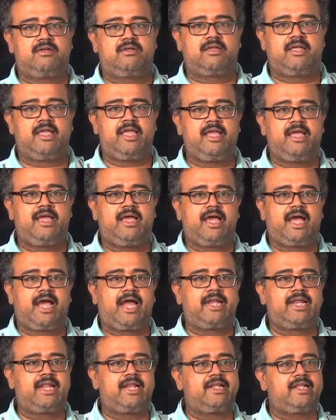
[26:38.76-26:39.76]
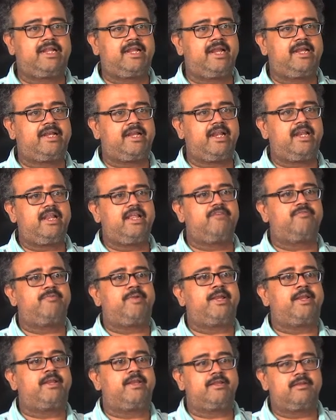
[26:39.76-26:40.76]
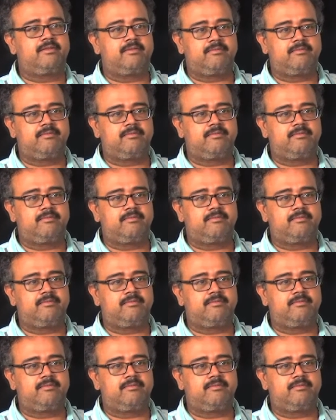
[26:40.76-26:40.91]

okay, and I will create an FP tree.